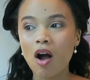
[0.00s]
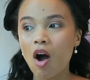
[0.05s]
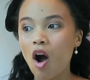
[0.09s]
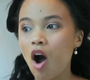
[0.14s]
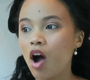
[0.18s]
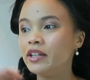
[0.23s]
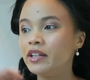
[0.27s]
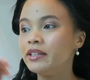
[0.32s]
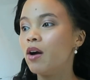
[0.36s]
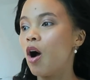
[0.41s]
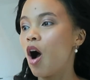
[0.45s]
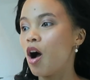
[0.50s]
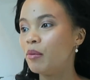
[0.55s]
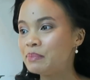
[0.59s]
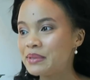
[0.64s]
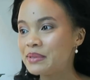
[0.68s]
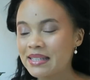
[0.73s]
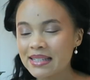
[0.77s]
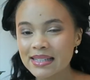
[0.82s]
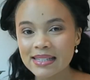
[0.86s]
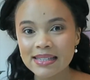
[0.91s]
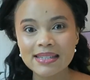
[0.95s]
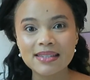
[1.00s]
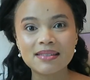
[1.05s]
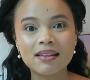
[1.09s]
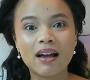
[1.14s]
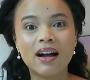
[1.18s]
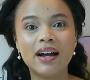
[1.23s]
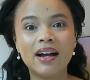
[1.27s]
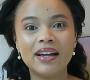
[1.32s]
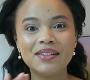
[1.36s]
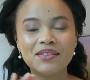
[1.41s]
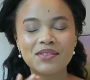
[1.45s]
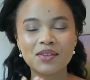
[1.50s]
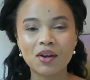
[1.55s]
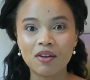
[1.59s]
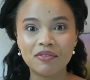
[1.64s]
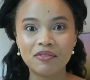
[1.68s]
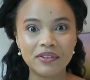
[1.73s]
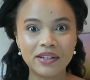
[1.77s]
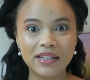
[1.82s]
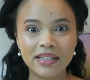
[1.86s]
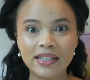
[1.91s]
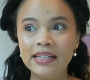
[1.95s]
on opposite sides
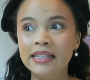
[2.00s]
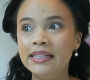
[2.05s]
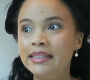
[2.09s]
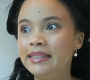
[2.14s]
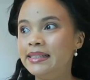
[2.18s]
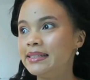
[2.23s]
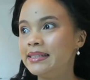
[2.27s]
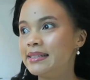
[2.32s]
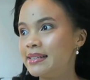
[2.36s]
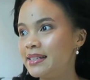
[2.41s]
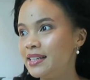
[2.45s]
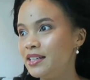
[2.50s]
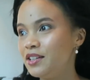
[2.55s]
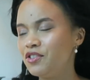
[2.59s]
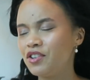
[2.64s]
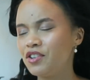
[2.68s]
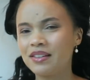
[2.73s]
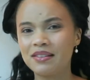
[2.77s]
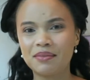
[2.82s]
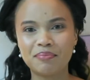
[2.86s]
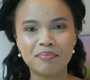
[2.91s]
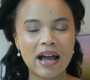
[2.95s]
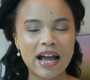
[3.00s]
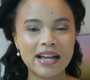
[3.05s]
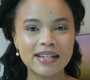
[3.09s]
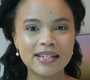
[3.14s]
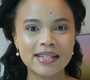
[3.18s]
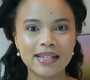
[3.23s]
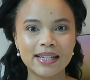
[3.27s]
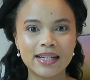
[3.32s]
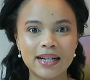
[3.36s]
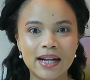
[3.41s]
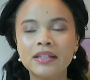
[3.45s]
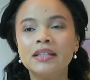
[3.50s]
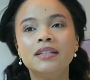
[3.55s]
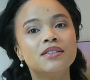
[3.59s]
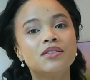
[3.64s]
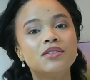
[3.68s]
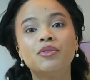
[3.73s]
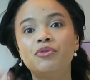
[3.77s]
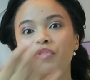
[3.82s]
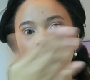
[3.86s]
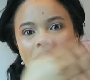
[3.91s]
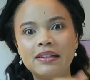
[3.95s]
of a litigious matter.
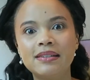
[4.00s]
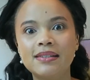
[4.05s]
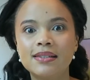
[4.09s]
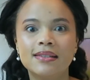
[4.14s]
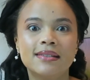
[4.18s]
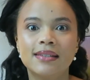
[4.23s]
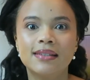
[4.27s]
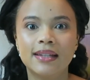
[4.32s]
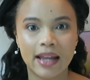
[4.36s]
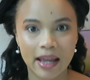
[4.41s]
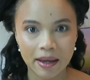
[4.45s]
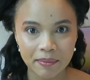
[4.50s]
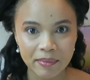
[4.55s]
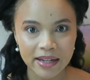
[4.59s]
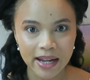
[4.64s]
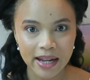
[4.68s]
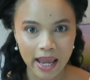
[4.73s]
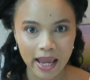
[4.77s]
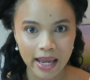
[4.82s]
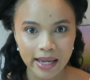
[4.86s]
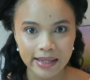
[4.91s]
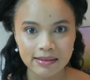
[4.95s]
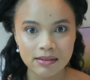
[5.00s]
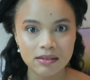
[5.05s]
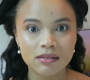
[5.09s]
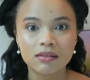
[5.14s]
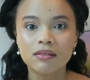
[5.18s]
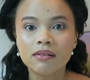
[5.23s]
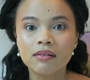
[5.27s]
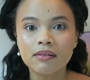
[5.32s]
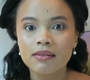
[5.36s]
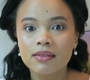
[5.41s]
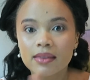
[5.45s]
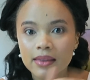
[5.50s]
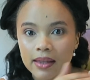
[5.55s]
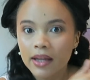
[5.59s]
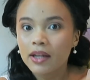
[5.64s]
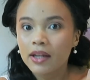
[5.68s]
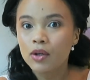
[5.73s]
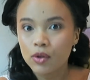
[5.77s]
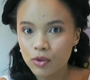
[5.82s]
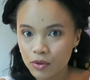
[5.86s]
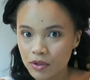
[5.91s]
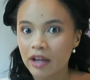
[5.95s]
So for instance, an M&A deal,
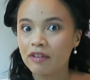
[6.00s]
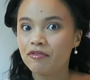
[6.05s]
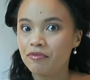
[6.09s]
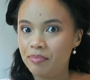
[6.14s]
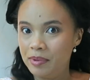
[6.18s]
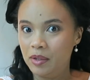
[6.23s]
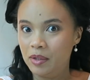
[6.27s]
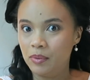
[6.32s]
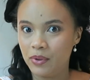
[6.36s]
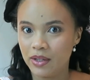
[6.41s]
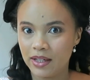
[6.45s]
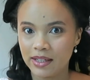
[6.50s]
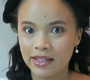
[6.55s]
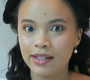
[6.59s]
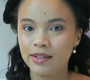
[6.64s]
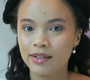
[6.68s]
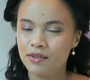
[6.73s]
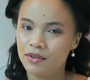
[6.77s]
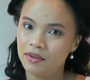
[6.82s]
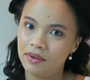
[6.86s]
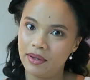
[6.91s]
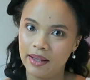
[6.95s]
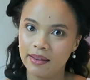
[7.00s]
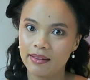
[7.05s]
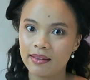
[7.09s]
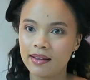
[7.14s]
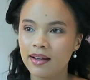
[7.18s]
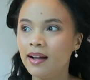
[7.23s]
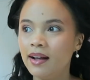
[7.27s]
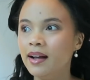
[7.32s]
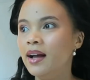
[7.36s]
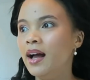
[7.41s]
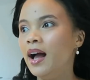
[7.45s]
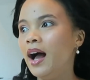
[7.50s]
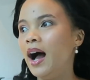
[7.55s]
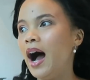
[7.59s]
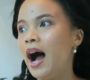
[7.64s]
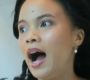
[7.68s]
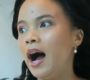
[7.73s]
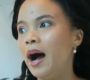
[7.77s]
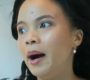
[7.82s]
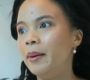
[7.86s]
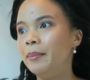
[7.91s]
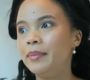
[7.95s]
they could have been working together.
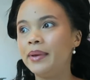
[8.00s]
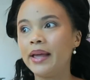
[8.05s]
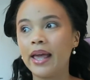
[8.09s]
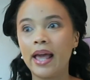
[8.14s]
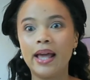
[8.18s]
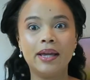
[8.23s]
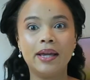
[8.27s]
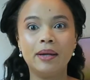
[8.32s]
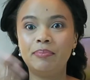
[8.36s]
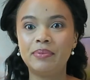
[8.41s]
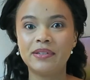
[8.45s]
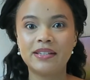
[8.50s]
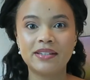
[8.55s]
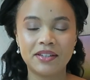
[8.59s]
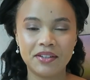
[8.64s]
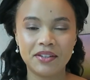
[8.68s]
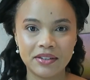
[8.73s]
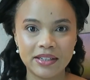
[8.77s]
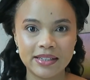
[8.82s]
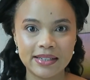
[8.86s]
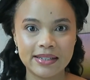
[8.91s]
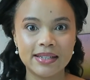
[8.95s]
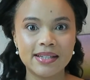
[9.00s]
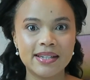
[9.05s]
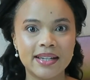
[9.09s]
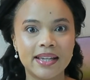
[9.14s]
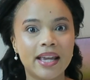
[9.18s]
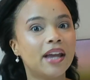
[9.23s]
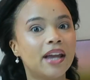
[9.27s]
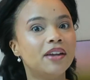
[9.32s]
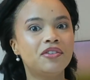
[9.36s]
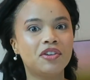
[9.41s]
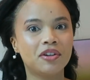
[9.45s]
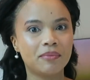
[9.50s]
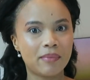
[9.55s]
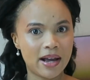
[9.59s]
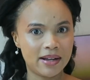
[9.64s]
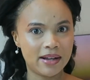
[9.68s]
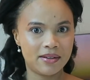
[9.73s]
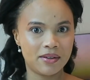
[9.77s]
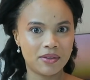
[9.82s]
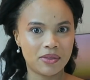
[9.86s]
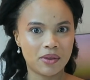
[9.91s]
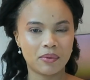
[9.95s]
A particular litigation
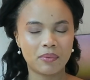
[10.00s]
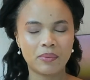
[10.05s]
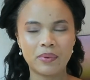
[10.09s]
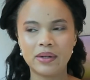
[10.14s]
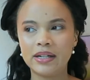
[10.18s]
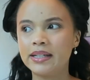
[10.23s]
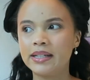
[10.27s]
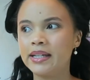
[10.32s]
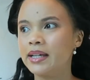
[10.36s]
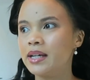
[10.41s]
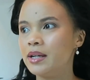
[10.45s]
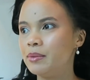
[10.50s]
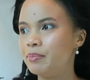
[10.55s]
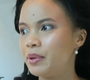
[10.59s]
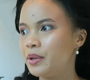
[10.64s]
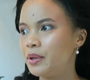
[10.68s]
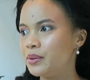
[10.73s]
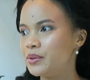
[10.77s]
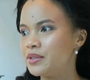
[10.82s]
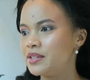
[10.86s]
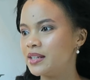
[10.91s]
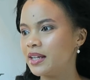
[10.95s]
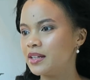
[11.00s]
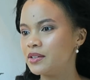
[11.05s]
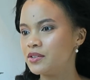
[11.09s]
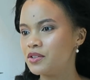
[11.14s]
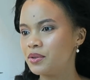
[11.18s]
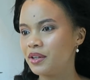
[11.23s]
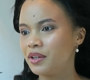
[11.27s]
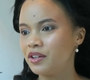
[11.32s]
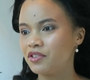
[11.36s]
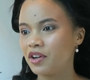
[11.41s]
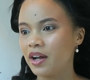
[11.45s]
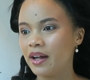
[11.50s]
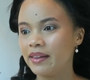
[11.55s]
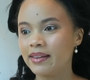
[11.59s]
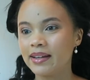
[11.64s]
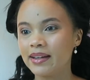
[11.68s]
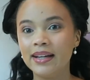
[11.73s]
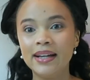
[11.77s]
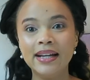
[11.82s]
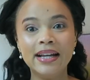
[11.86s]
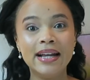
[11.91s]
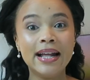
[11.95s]
matter, they're working opposing to each
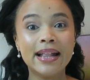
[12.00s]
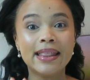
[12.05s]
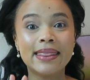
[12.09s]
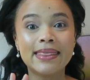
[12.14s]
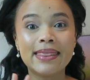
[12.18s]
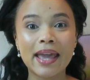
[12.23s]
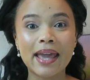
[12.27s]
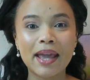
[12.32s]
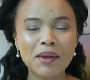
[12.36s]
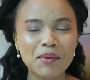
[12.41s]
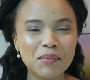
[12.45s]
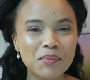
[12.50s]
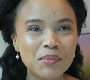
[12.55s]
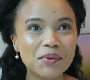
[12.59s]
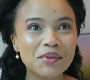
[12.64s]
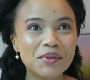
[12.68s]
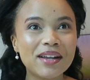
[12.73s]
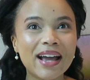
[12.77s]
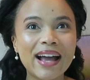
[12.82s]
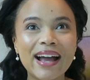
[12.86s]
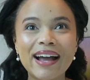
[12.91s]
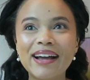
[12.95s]
other. They would